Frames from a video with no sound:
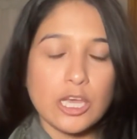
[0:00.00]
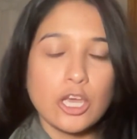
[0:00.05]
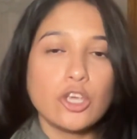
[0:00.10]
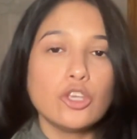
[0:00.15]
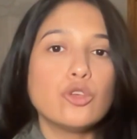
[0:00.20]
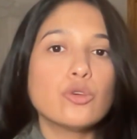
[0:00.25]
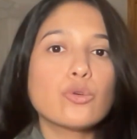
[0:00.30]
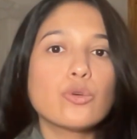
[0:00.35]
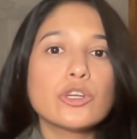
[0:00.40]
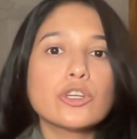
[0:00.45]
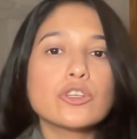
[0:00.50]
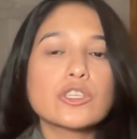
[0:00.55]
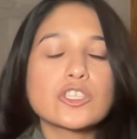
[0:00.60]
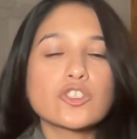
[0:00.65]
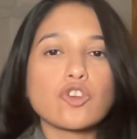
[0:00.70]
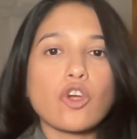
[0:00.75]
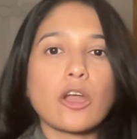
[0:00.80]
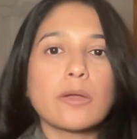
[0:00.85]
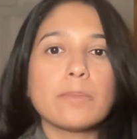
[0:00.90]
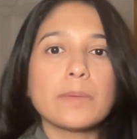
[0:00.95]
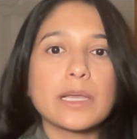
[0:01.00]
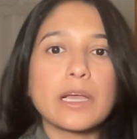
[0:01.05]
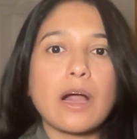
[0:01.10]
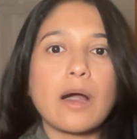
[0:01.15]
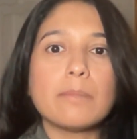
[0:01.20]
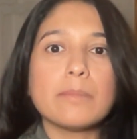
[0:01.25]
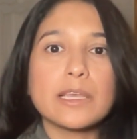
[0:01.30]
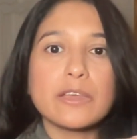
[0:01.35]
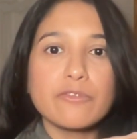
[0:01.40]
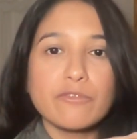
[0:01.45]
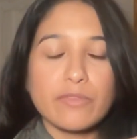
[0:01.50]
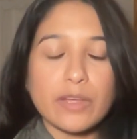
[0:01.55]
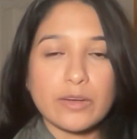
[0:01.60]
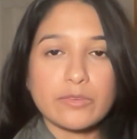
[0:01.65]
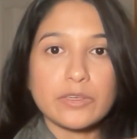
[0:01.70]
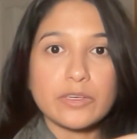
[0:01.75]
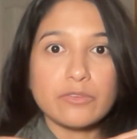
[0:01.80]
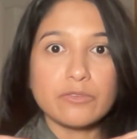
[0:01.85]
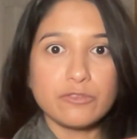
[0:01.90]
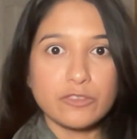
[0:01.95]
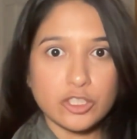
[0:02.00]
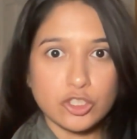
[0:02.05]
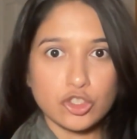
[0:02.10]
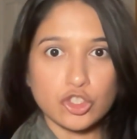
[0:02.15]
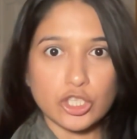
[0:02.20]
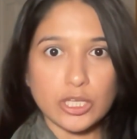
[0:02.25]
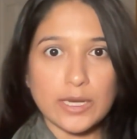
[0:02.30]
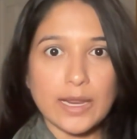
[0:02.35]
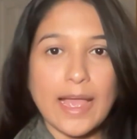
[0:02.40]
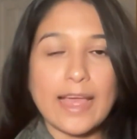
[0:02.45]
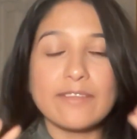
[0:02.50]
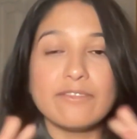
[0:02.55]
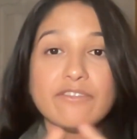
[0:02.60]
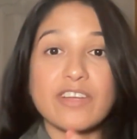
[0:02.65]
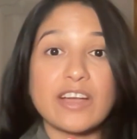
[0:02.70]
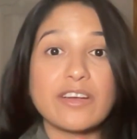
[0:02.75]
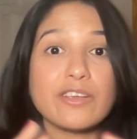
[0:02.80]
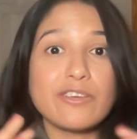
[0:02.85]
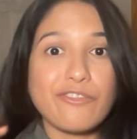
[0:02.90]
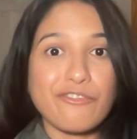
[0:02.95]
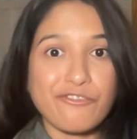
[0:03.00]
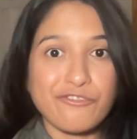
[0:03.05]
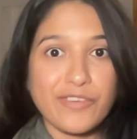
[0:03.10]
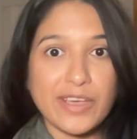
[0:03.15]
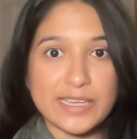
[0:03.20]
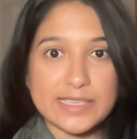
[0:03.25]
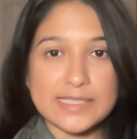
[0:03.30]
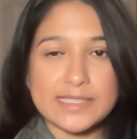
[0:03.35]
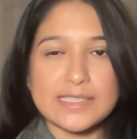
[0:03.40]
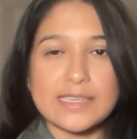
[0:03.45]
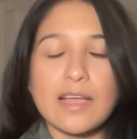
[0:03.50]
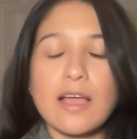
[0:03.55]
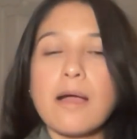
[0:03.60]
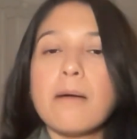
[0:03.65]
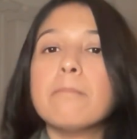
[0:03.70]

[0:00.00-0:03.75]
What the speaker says: You're going to start becoming very rigid and very fixed,